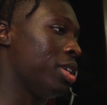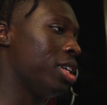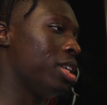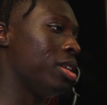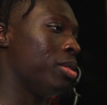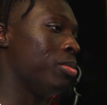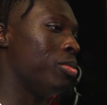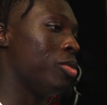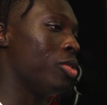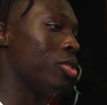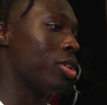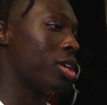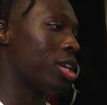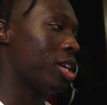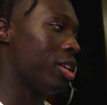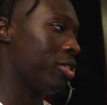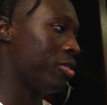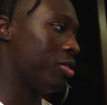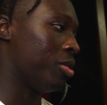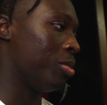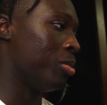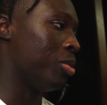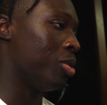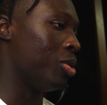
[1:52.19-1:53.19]
getting more
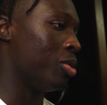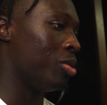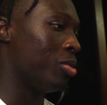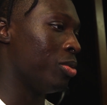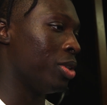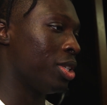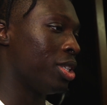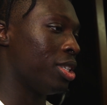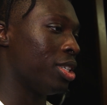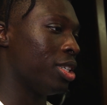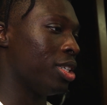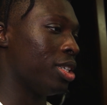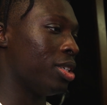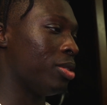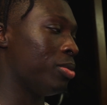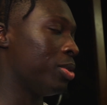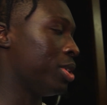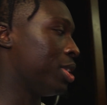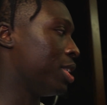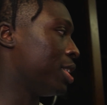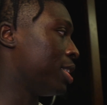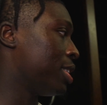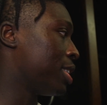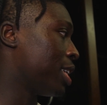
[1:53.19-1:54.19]
comfortable with the
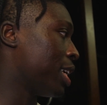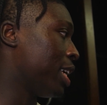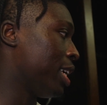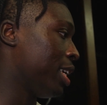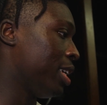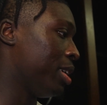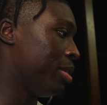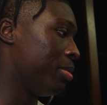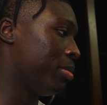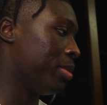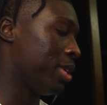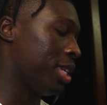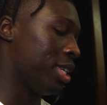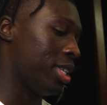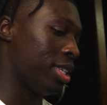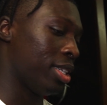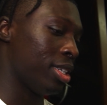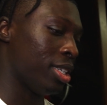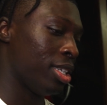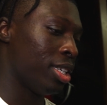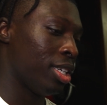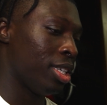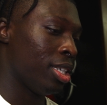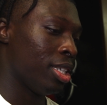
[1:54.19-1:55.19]
with the scheme
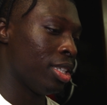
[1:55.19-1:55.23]
and